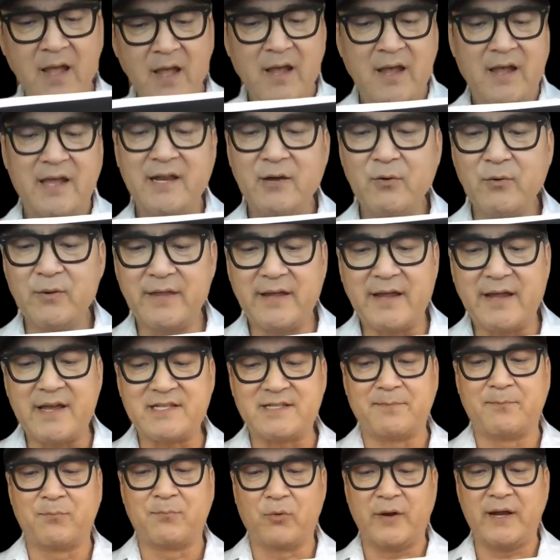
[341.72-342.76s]
Anyone that has
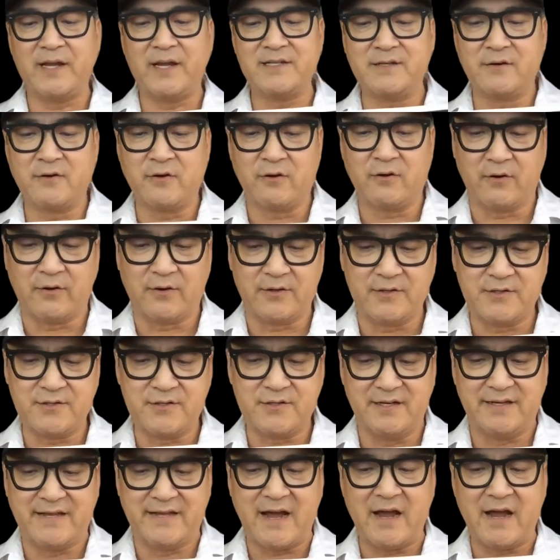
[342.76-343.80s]
the brazen courage to
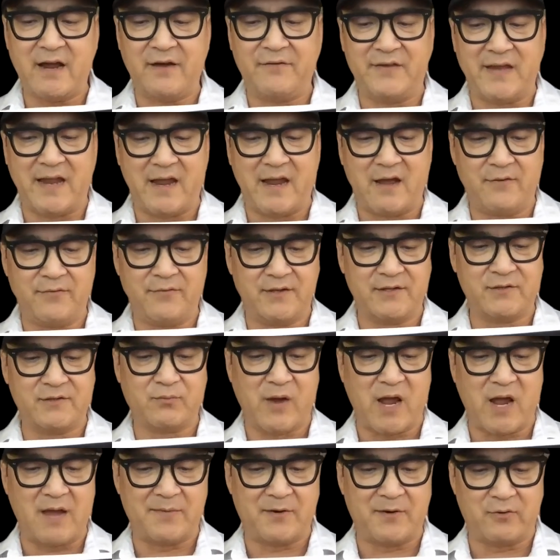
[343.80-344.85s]
dive down this
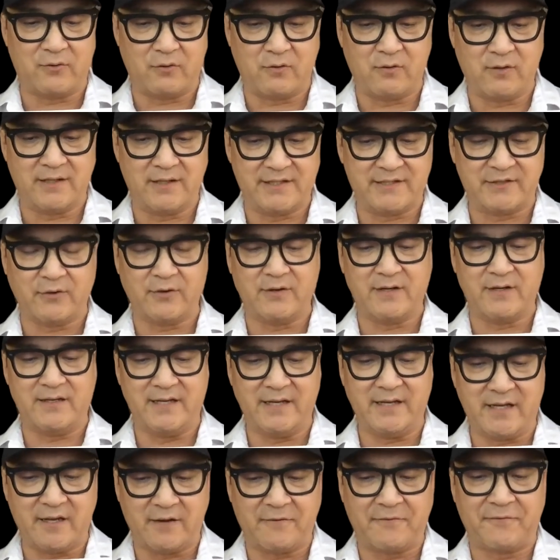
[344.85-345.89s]
rabbit hole and start
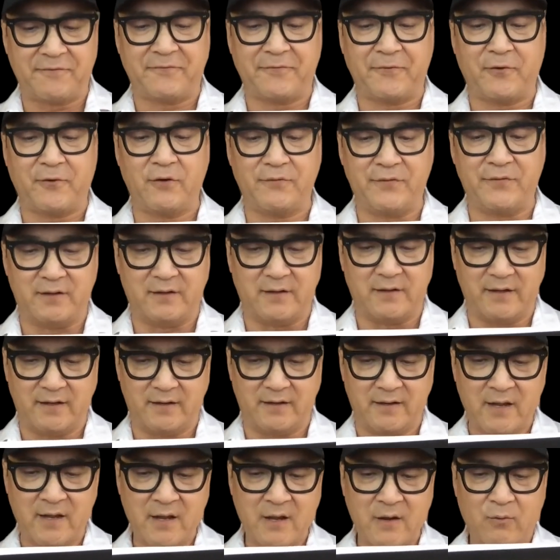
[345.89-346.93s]
digging
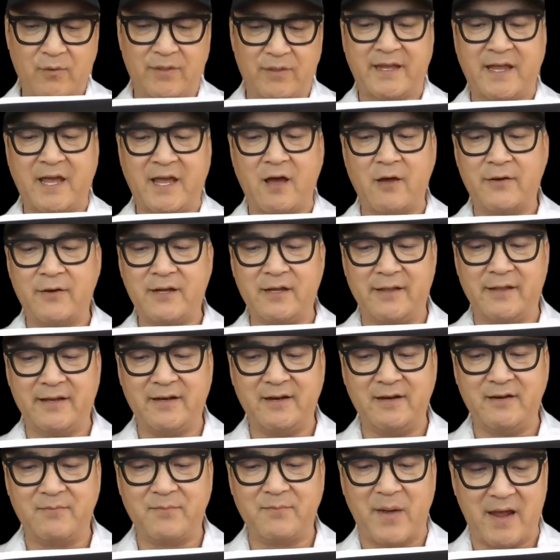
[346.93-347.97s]
fervently with
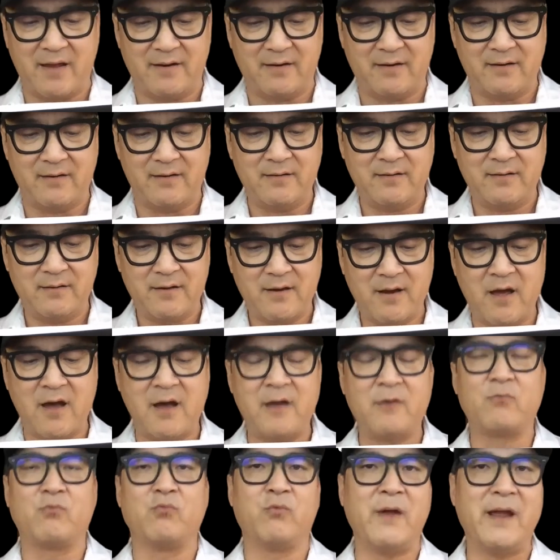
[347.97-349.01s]
calculated abandon,
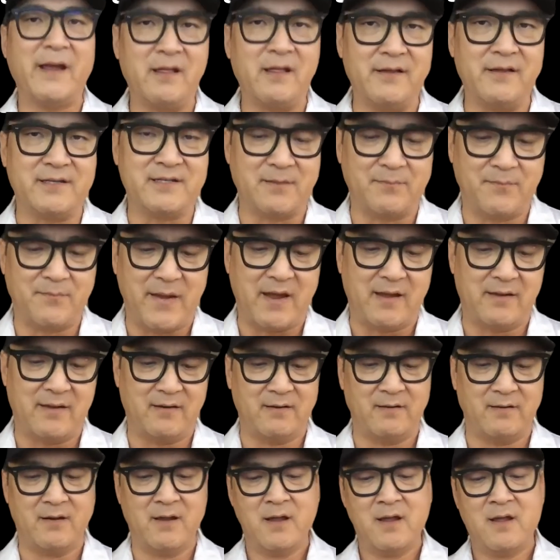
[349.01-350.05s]
not reckless
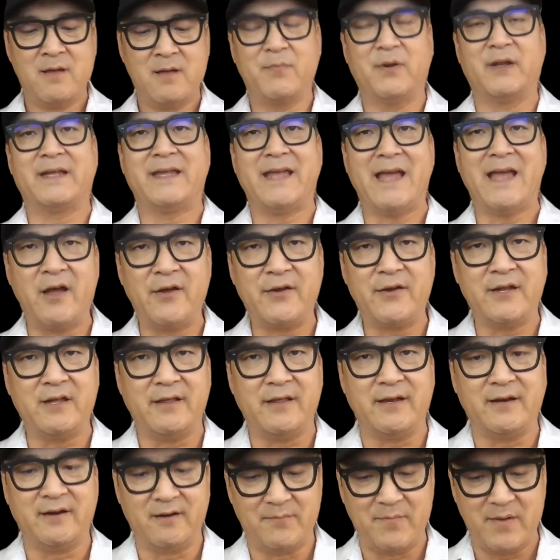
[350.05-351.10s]
abandon, but
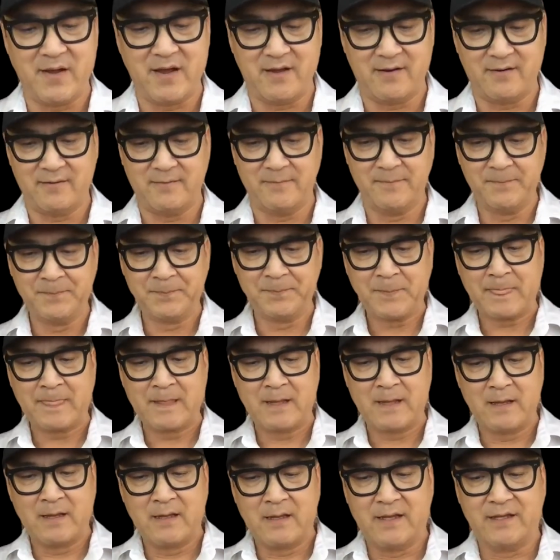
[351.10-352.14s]
calculated abandon,
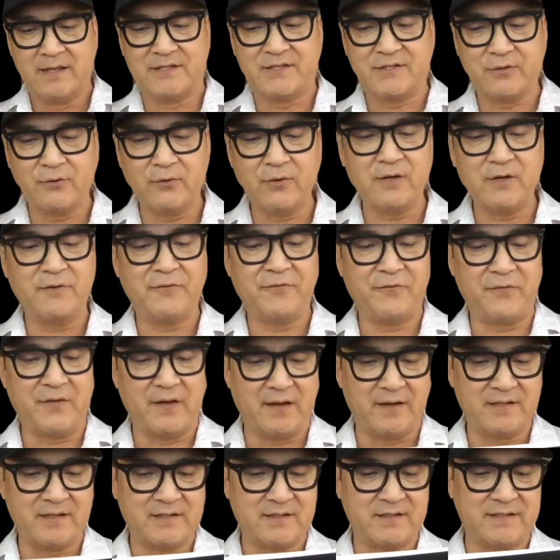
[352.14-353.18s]
is certain to
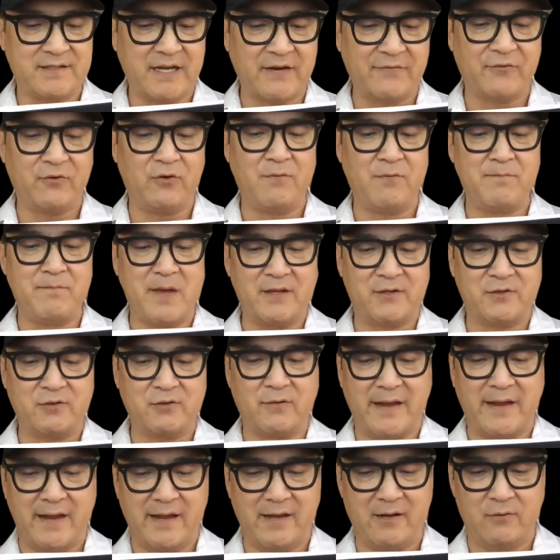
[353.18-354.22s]
face severe
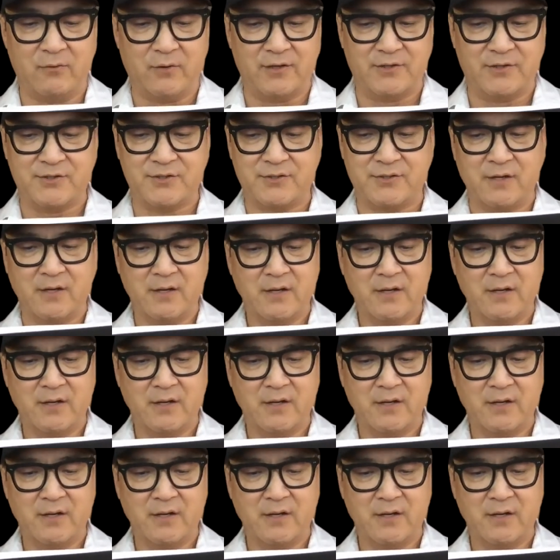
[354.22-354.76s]
mental anguish